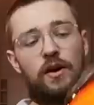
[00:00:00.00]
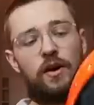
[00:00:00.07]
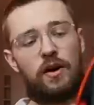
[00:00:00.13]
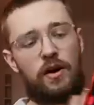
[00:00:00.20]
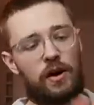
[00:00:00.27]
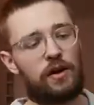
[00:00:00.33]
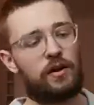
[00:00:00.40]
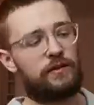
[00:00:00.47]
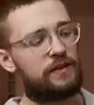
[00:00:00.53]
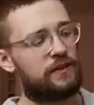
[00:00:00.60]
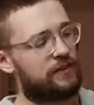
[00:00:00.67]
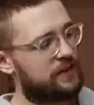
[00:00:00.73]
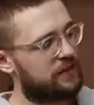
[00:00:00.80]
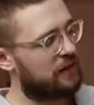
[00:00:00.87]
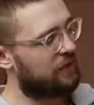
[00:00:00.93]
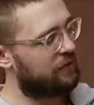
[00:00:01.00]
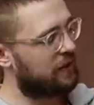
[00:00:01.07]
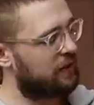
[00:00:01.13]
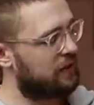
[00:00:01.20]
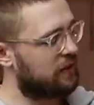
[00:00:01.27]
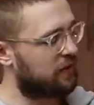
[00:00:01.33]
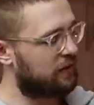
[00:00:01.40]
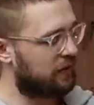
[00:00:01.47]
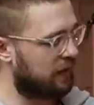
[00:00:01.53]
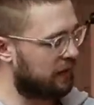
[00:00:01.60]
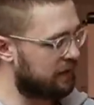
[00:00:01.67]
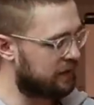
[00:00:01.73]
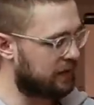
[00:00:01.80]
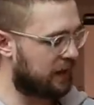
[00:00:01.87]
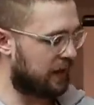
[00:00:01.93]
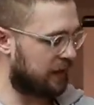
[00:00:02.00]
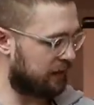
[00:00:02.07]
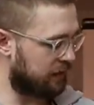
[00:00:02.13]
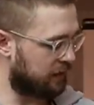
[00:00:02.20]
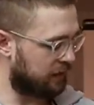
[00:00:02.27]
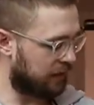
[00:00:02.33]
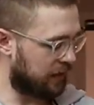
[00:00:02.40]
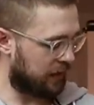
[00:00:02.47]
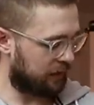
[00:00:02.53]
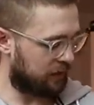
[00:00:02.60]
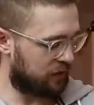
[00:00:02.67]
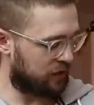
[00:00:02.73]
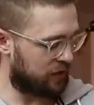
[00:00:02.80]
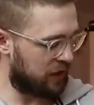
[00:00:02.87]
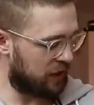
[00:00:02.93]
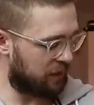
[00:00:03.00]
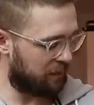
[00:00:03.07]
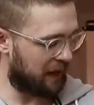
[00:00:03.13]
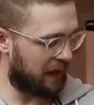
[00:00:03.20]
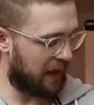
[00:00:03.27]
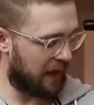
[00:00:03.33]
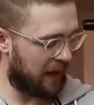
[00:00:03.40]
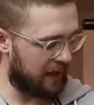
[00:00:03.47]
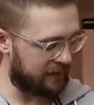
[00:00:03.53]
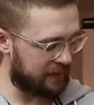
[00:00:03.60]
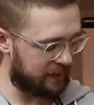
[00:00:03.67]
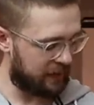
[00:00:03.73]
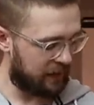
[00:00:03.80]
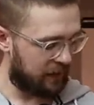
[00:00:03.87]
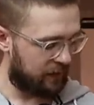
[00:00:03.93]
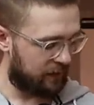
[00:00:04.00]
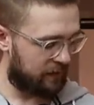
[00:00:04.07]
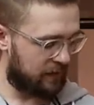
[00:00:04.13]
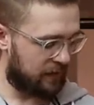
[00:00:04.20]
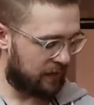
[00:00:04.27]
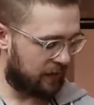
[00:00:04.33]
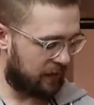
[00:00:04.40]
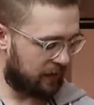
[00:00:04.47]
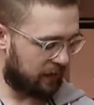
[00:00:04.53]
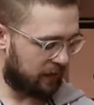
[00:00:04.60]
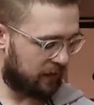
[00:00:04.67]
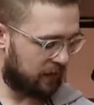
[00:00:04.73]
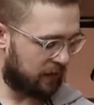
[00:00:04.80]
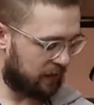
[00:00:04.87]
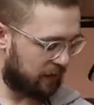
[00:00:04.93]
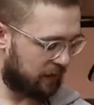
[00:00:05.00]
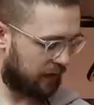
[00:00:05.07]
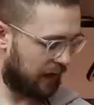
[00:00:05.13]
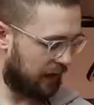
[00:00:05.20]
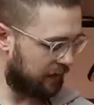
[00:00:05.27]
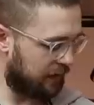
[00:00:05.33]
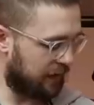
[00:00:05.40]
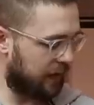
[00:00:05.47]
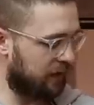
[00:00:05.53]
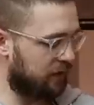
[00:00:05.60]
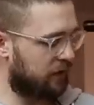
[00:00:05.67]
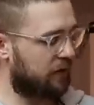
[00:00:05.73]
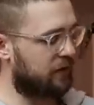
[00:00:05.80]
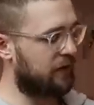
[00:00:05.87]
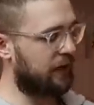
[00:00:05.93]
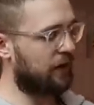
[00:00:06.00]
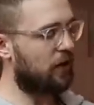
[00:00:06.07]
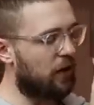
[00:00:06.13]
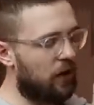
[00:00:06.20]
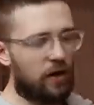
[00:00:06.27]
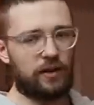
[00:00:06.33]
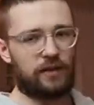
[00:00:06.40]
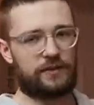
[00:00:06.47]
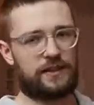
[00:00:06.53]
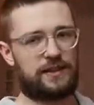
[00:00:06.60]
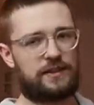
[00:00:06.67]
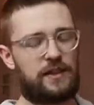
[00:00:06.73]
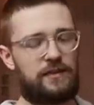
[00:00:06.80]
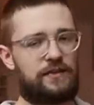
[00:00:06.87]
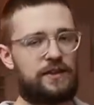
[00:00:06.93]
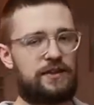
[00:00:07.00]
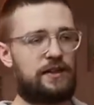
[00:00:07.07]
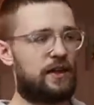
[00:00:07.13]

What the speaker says: all of the stuff that is on the inside, like the cheek pads, the headliner, like all of the stuff is